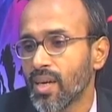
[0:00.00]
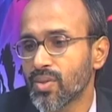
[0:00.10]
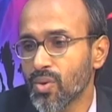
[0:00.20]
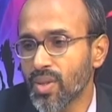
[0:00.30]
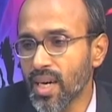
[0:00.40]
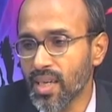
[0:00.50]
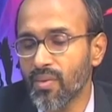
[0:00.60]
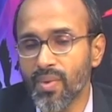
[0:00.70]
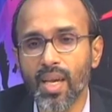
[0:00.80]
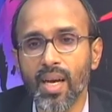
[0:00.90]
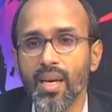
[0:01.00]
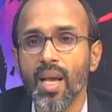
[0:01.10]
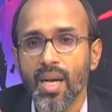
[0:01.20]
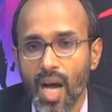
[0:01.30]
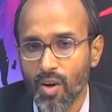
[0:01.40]
so that we can
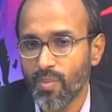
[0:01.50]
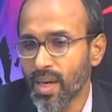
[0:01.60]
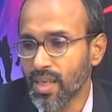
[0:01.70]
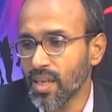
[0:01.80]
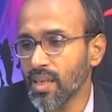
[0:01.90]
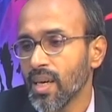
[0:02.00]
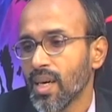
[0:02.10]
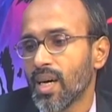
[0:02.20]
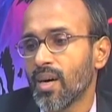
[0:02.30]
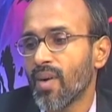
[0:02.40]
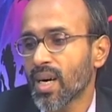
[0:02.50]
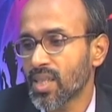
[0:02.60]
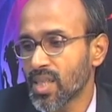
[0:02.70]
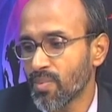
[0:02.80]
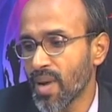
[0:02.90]
have better
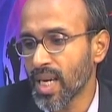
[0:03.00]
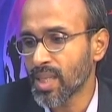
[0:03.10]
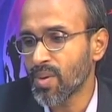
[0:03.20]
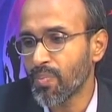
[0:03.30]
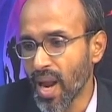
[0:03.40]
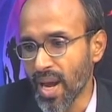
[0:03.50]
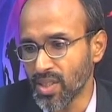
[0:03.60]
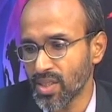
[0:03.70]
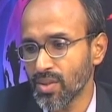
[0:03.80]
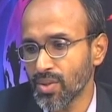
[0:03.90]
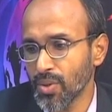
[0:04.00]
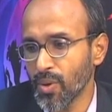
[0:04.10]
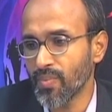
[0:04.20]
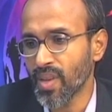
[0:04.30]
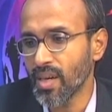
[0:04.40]
watershed management plans.
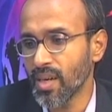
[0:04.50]
So,